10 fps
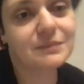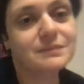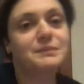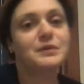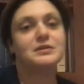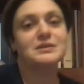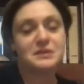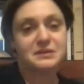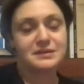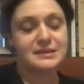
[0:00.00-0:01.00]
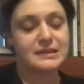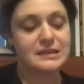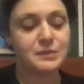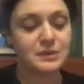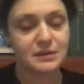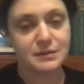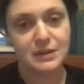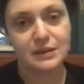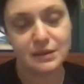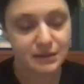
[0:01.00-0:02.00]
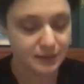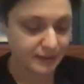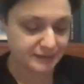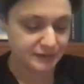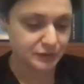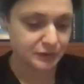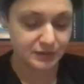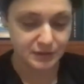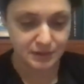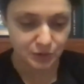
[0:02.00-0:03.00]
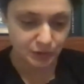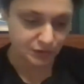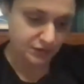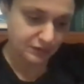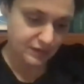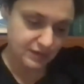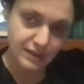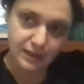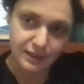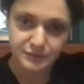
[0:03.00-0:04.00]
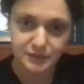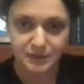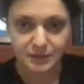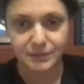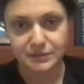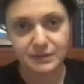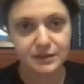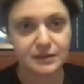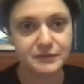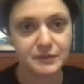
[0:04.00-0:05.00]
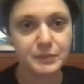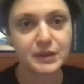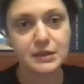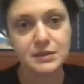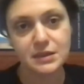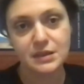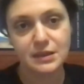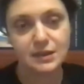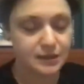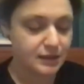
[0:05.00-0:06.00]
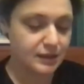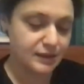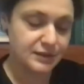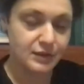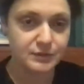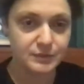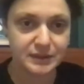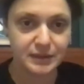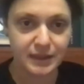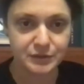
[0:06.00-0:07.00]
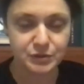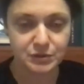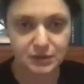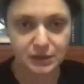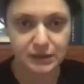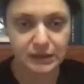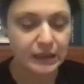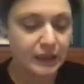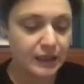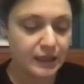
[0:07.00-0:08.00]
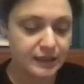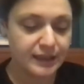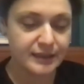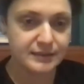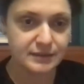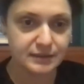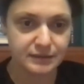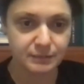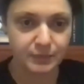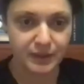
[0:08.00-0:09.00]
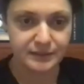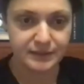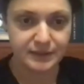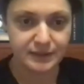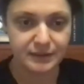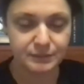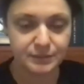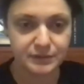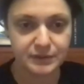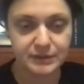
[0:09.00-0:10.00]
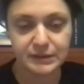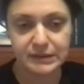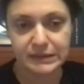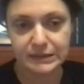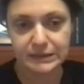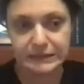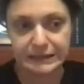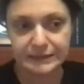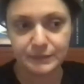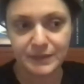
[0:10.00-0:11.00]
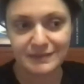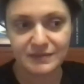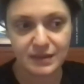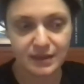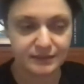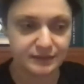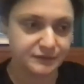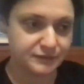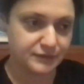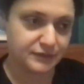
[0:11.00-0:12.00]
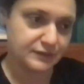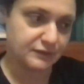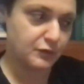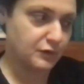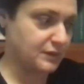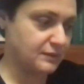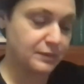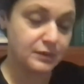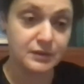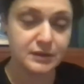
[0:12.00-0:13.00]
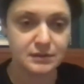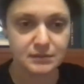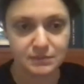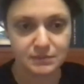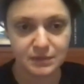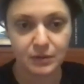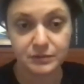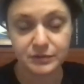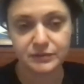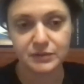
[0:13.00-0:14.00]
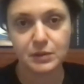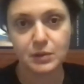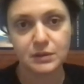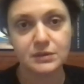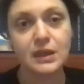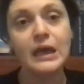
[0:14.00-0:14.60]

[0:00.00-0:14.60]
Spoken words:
Approximately similar attitude is in Georgia in this case. For example, if the place has not been actually cancelled by the employer, it means that if the former employee goes to the court,